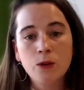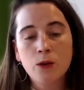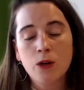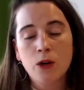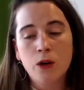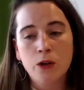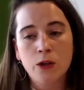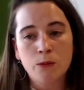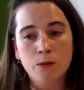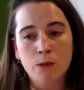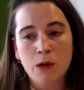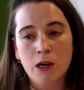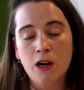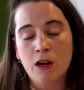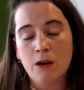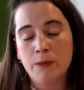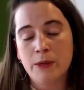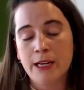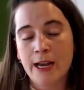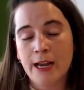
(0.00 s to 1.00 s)
you call your
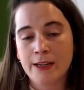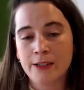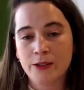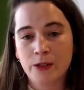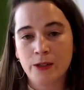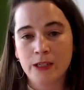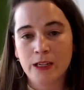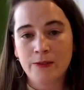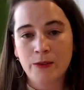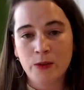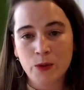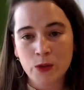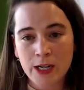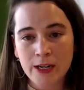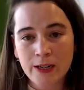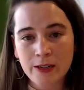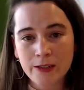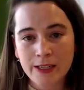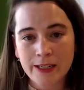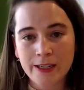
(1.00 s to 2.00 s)
mom and ask her to give you
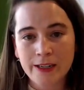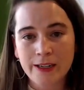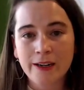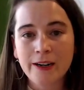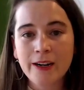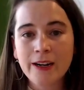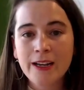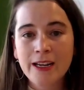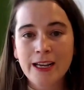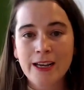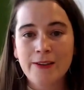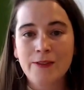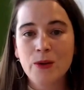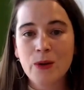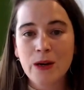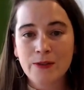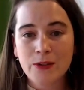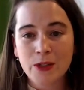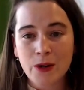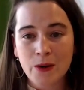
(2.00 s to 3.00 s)
childcare if you
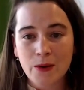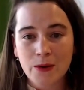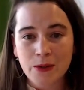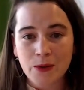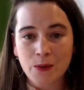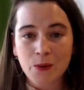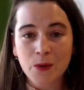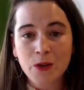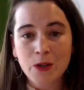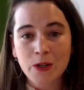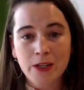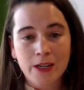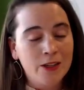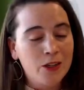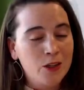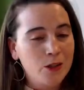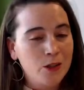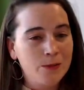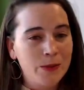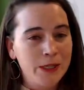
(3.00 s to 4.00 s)
have to go into work and
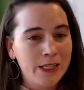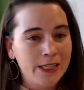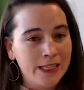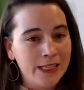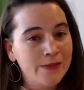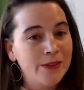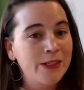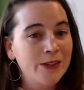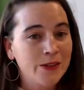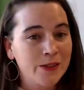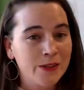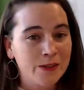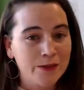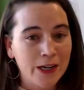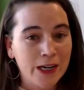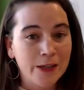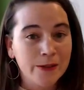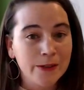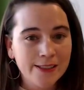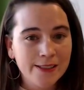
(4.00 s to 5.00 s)
you could be giving her the
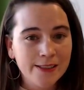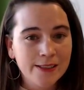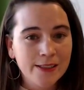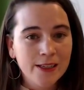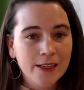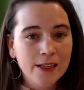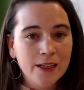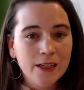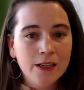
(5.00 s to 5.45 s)
virus?